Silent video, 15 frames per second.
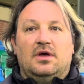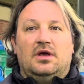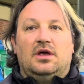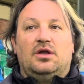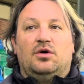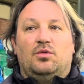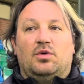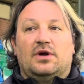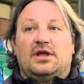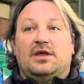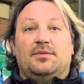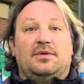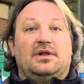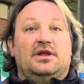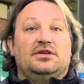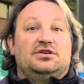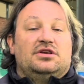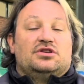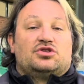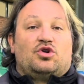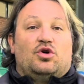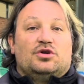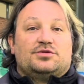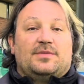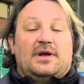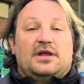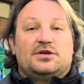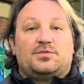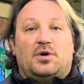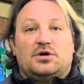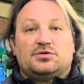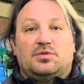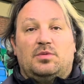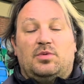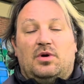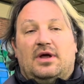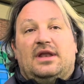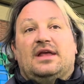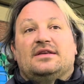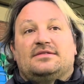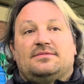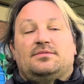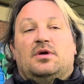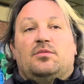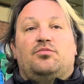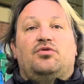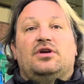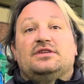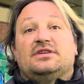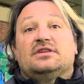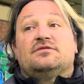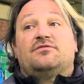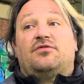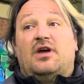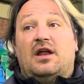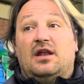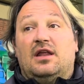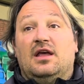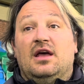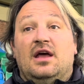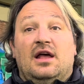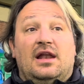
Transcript: You know, we want to keep a clean sheet and score as many as possible, but it is pre-season friendly.